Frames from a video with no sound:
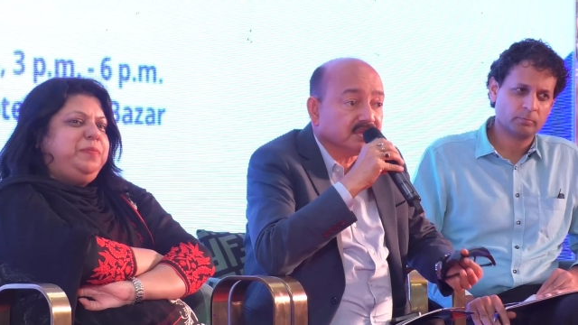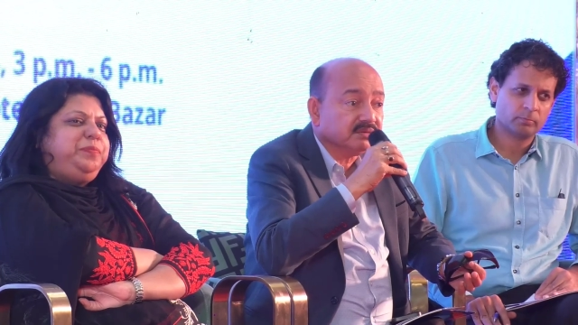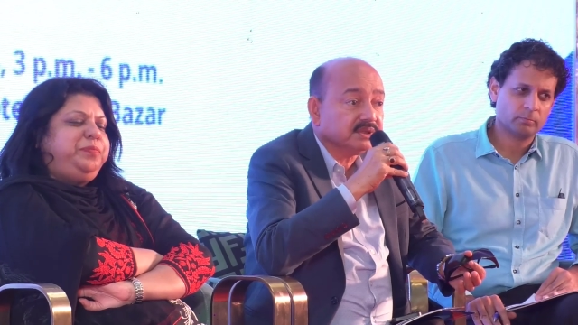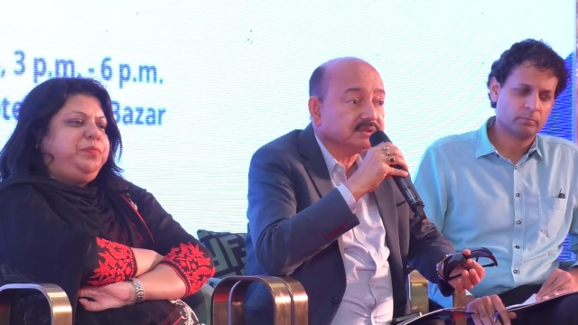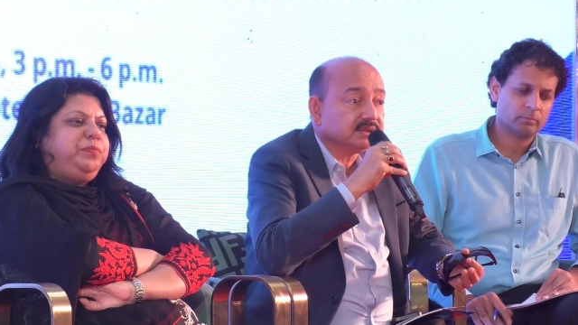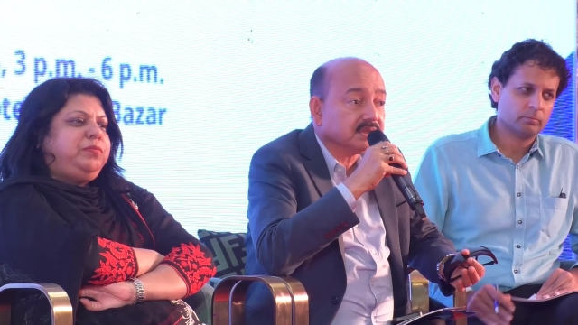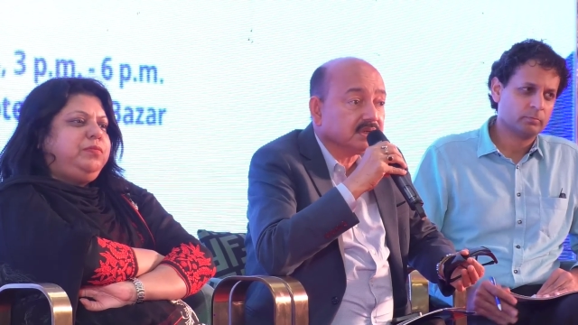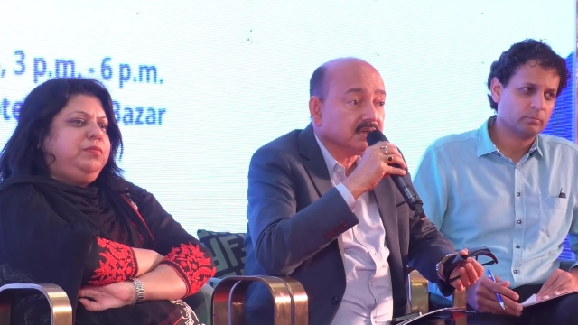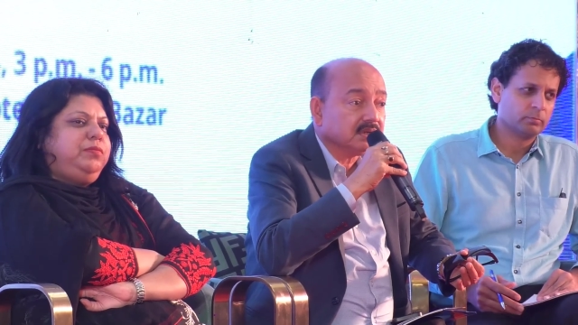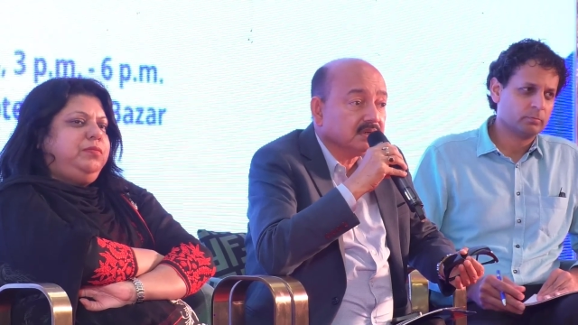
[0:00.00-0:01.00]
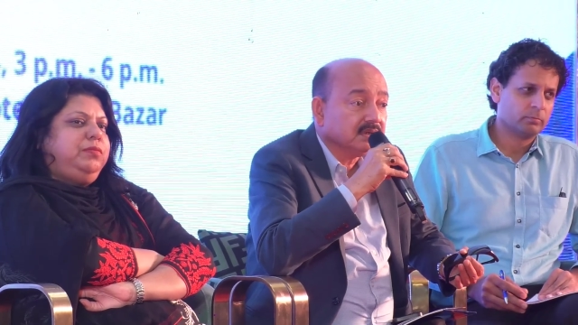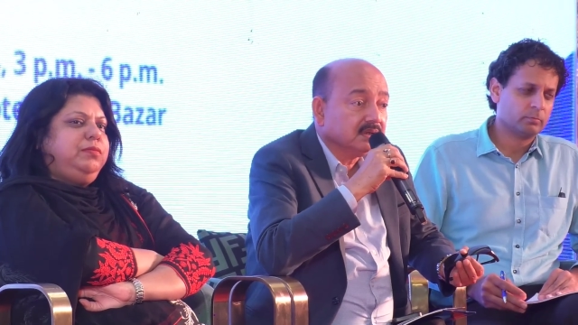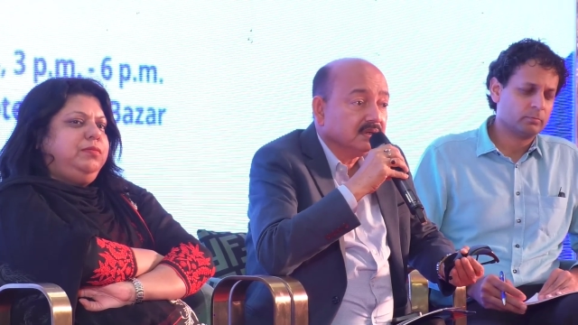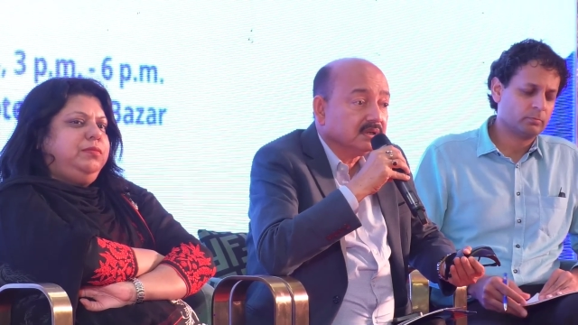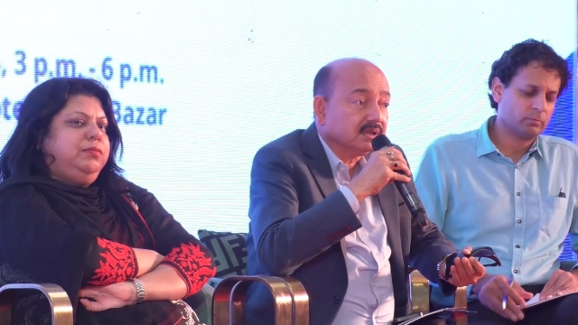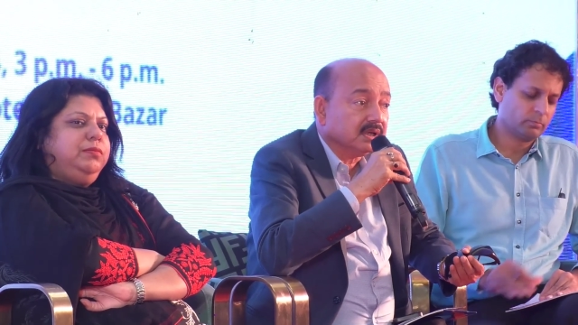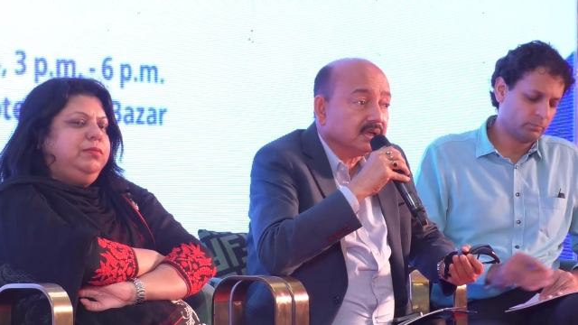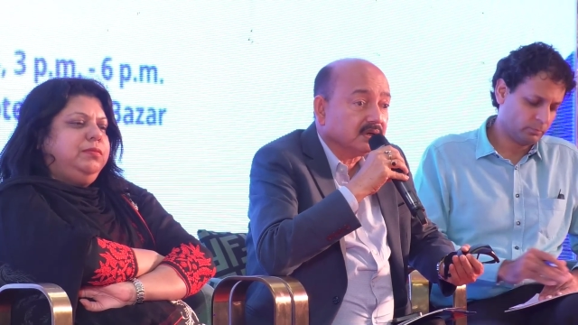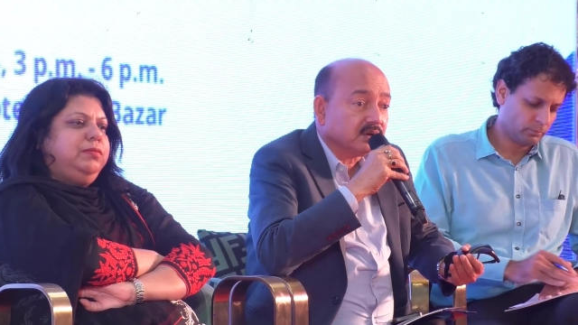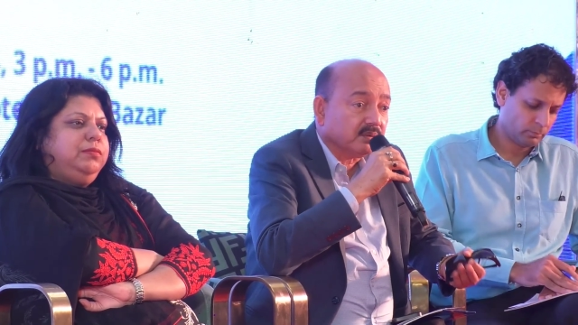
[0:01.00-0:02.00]
Speaker 1: manufacturer,
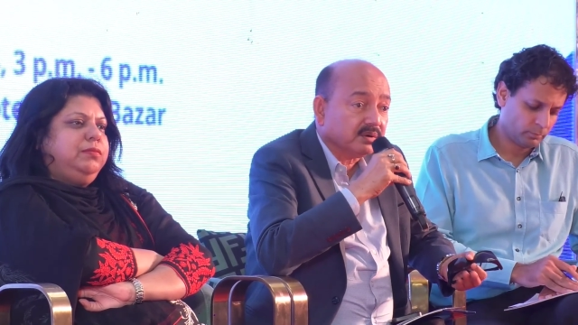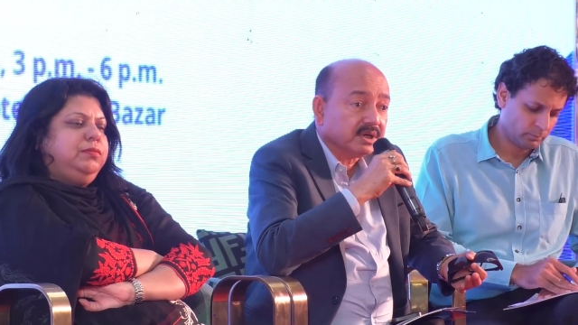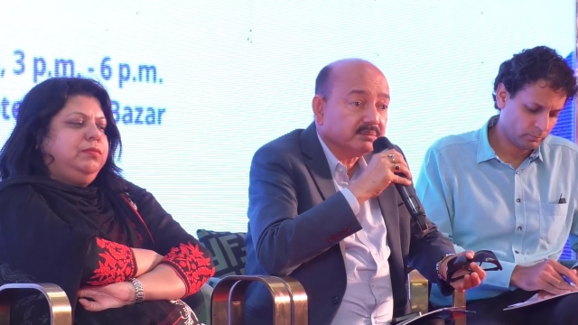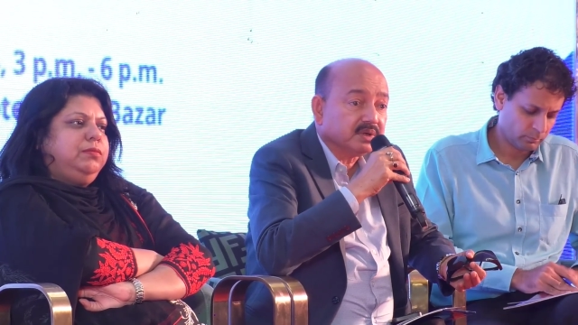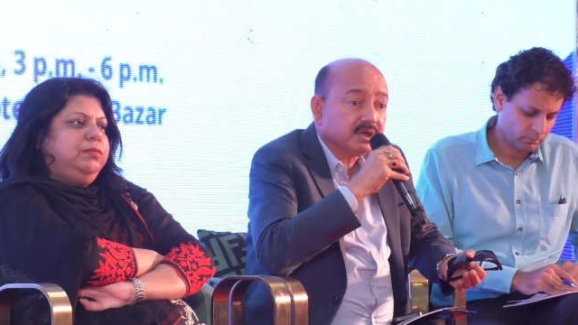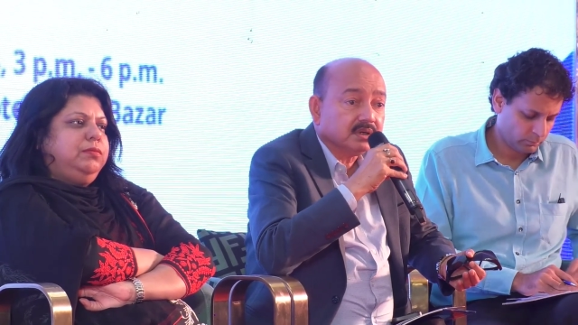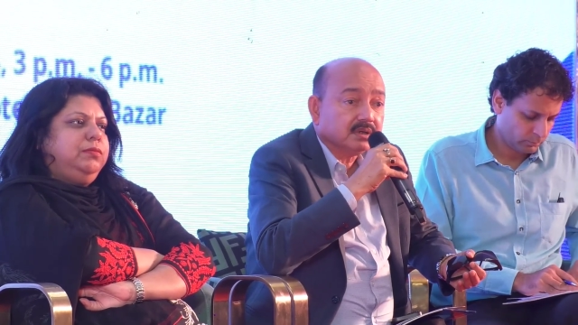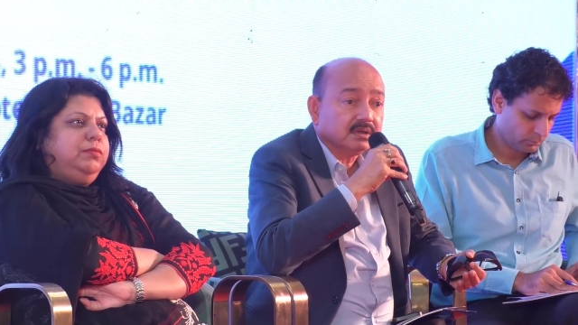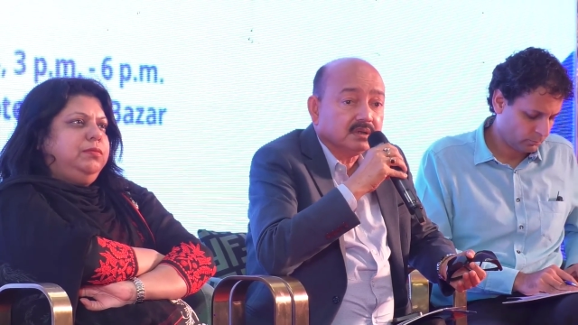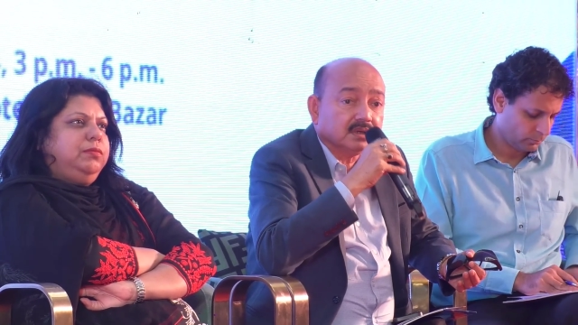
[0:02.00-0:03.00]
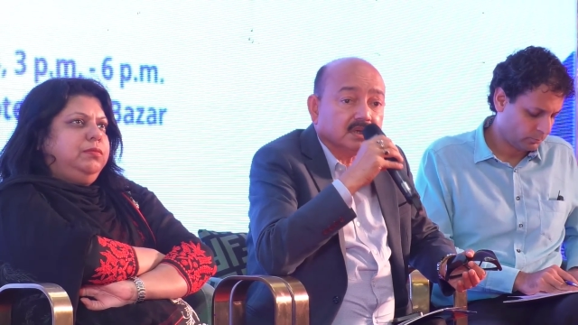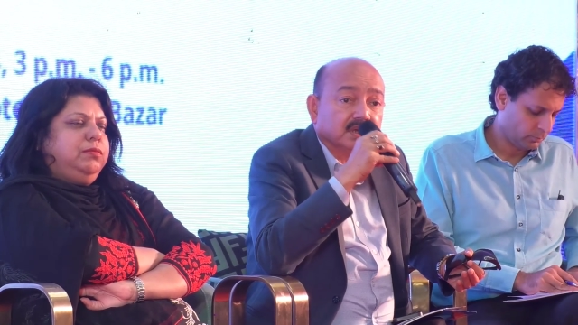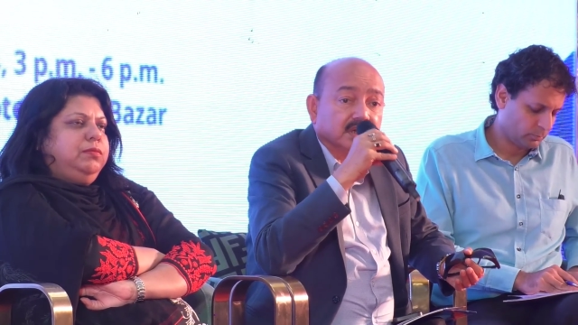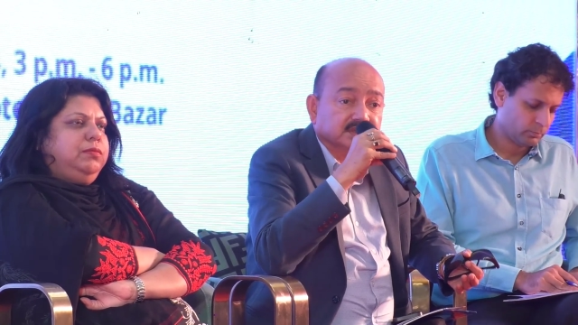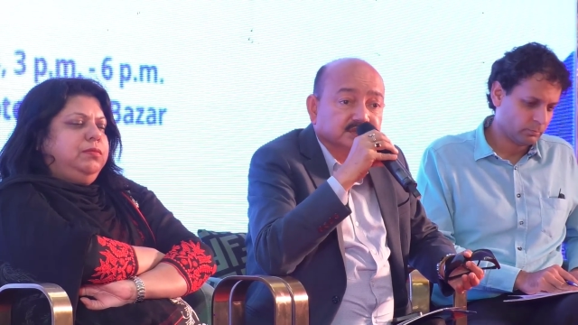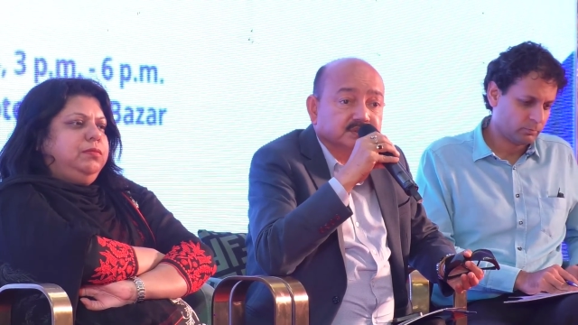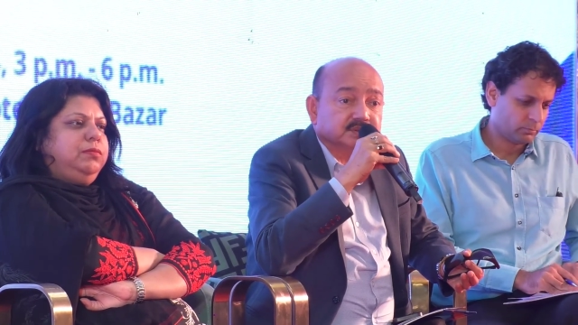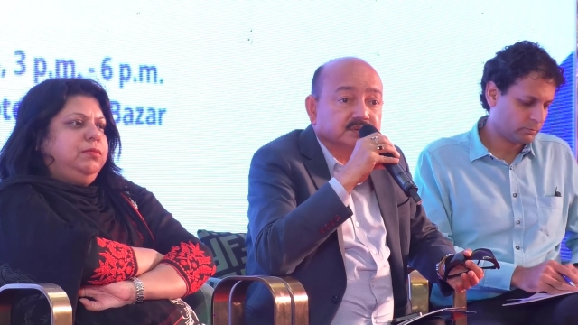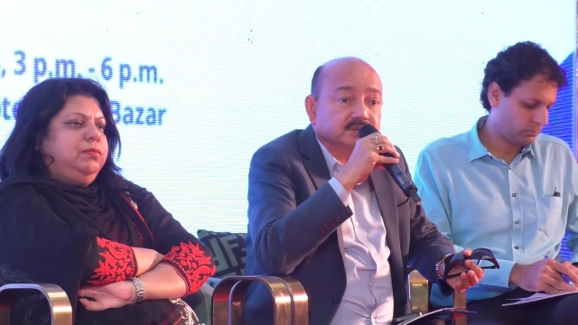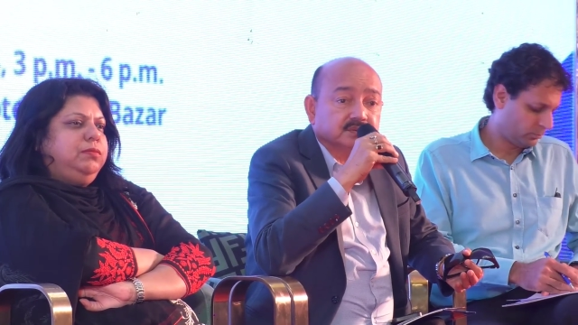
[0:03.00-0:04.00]
then government, then
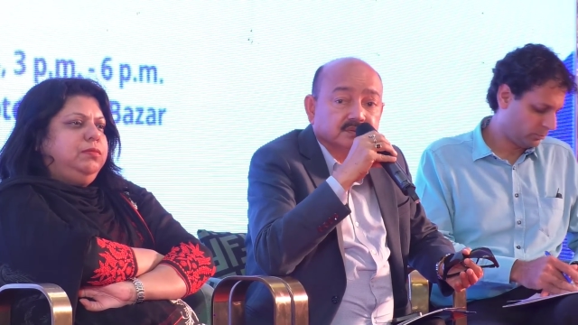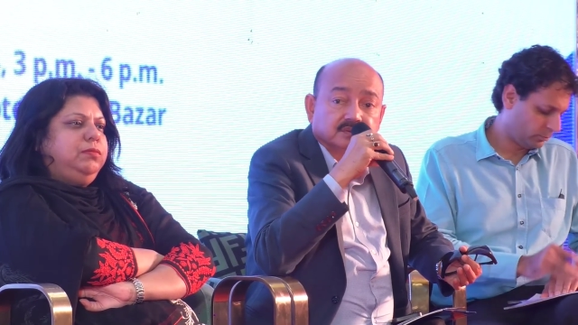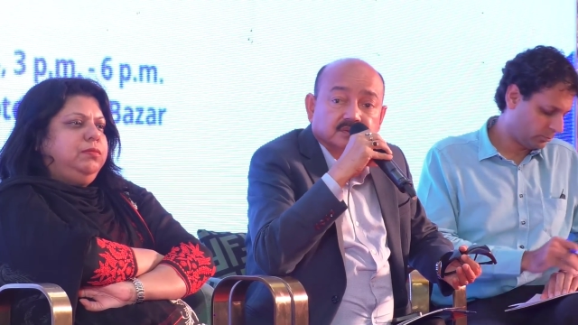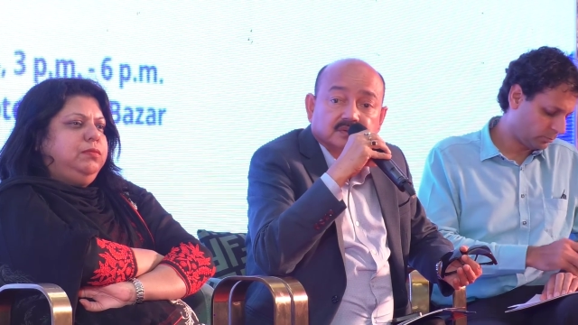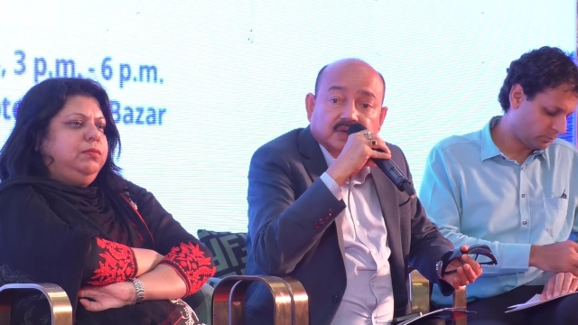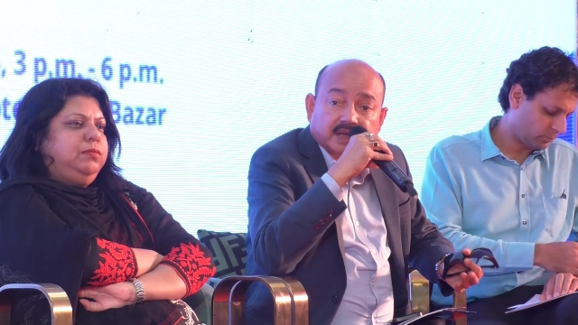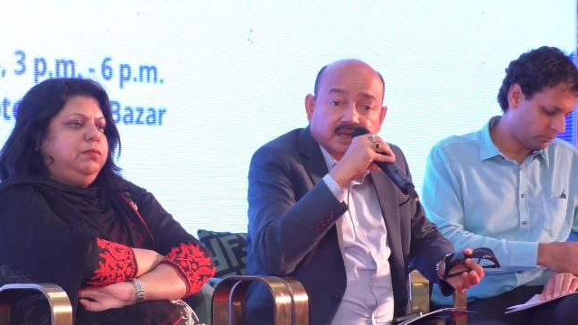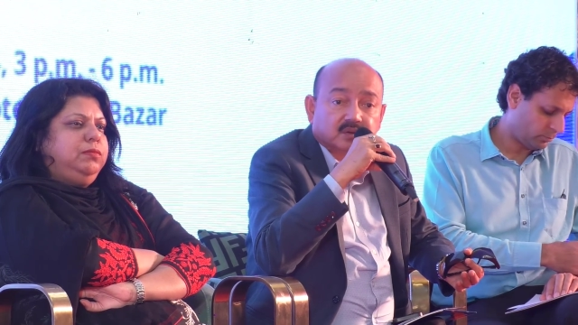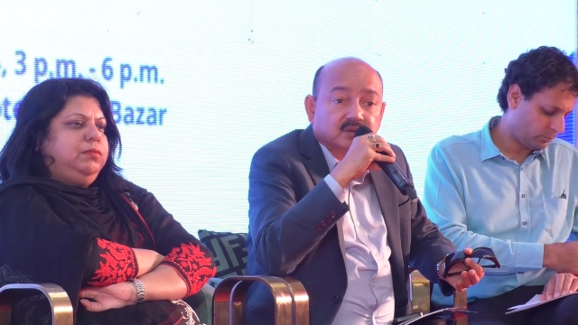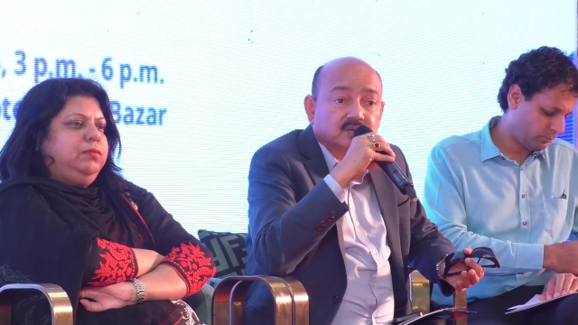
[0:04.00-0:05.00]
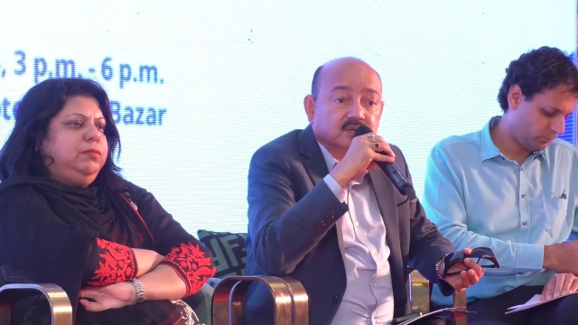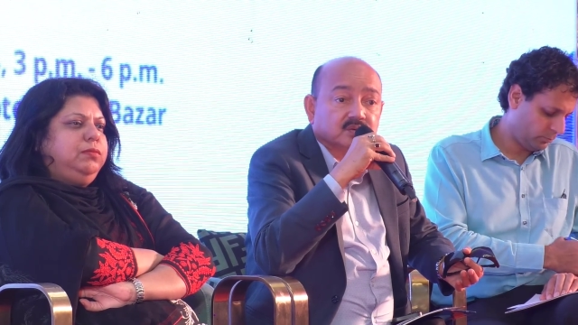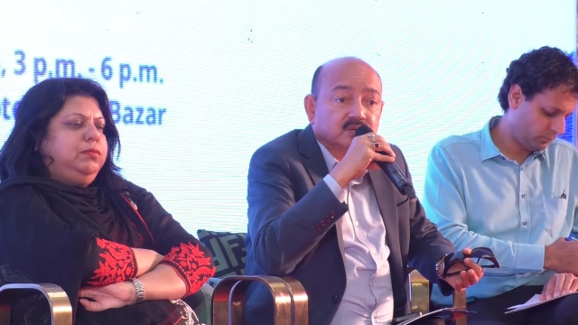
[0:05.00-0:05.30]
NGO, ILO.